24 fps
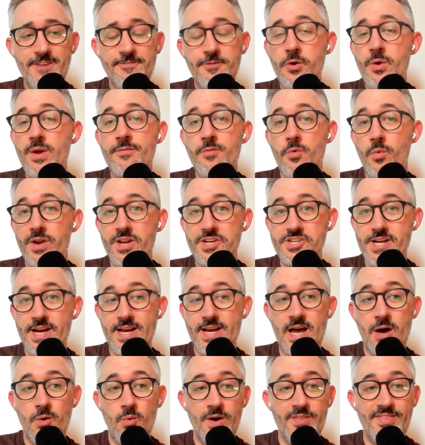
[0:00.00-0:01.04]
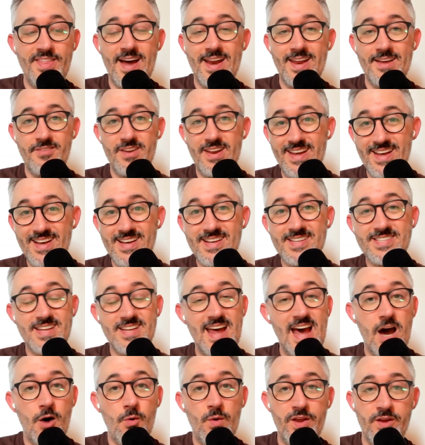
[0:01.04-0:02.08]
and if you even want to check out what that even is
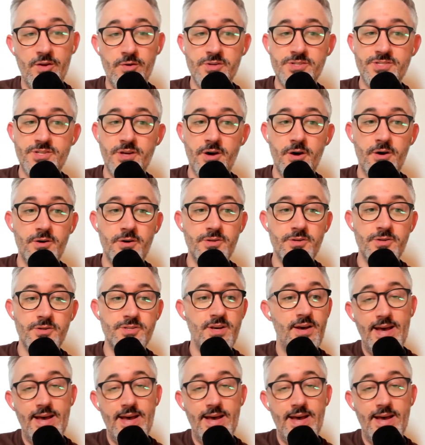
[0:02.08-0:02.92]
and how we use those,